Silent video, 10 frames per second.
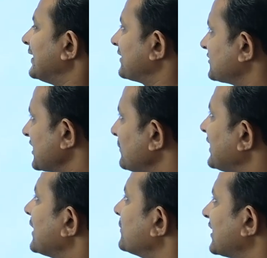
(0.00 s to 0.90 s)

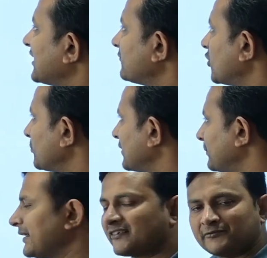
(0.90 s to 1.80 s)
extremely heavy rainfall will
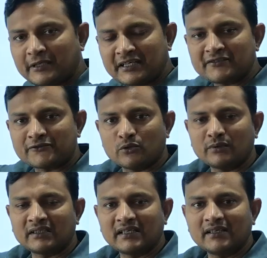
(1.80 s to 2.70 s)
be experienced
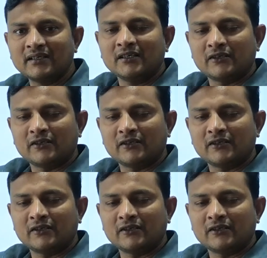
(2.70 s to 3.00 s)
over the